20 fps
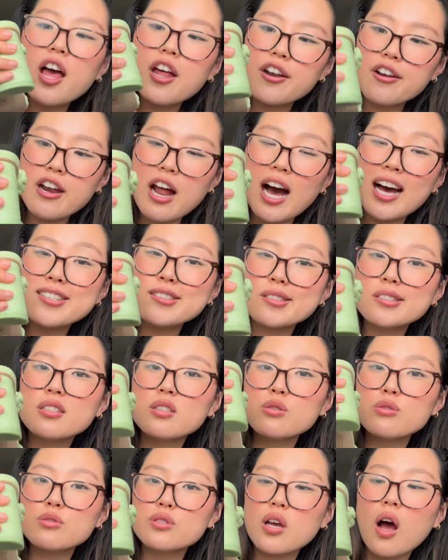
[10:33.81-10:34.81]
Not
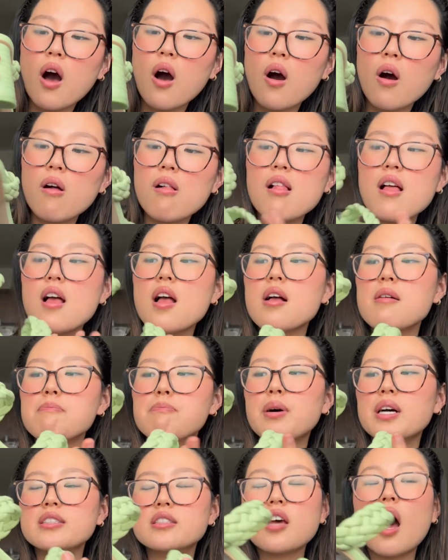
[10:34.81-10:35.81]
too tall,
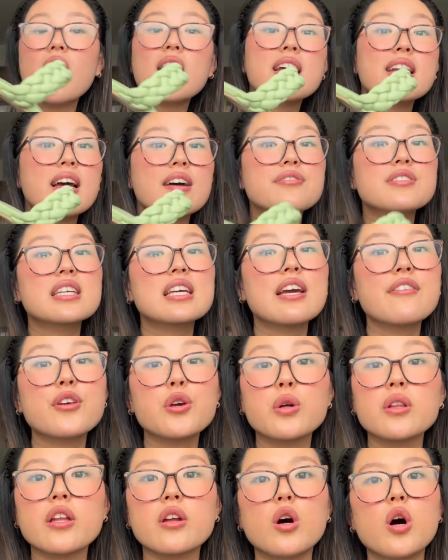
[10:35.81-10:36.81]
but tall enough to give
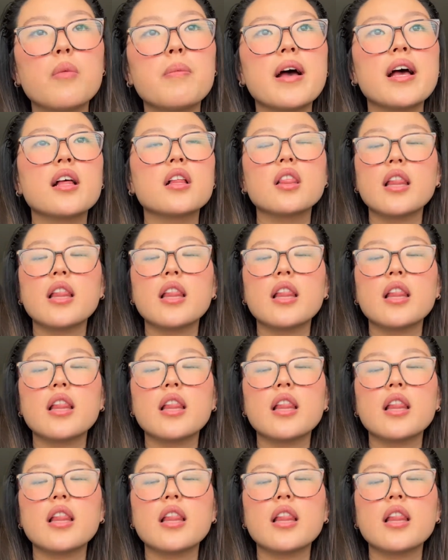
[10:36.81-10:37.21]
you a little bit,